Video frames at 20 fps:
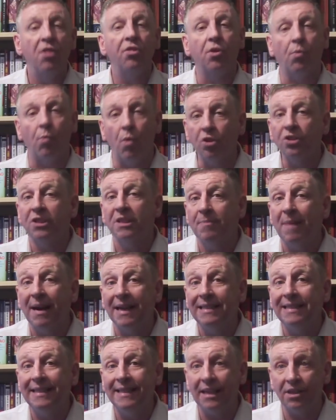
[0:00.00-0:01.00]
the once
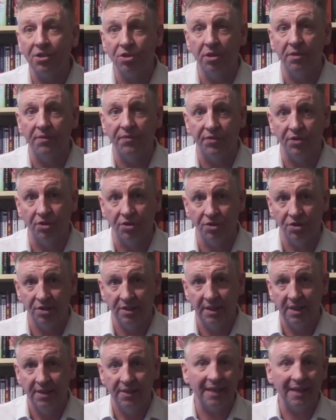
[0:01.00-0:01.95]
mighty National Front,